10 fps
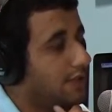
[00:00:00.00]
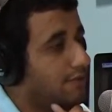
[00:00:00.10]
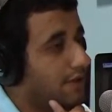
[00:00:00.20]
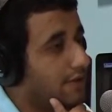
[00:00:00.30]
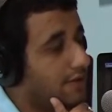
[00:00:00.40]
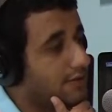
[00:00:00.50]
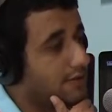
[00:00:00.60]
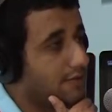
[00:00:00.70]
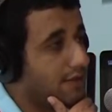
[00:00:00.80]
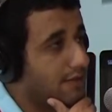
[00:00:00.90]
but there are
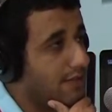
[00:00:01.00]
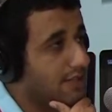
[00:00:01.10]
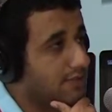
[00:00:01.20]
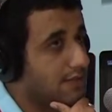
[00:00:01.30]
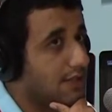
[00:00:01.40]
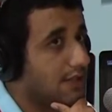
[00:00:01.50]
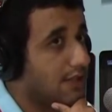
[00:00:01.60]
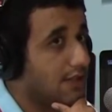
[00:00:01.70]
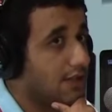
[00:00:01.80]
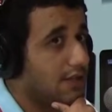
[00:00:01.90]
something majors, like
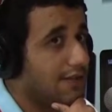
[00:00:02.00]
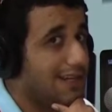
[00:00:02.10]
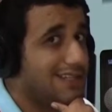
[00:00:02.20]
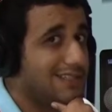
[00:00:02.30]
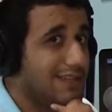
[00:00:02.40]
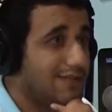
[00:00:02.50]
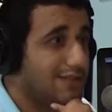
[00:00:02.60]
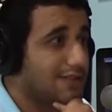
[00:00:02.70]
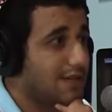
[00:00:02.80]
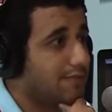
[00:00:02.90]
an essay, for
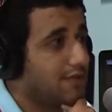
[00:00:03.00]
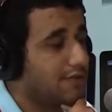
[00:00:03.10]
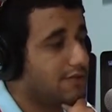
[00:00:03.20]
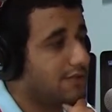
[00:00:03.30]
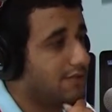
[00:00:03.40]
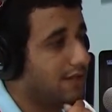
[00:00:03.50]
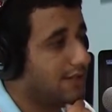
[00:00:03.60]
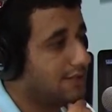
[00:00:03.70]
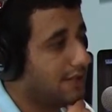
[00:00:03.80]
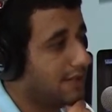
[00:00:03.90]
example, or something
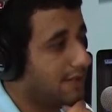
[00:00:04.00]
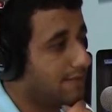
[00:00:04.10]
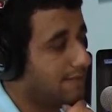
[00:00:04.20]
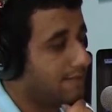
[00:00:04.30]
else like that.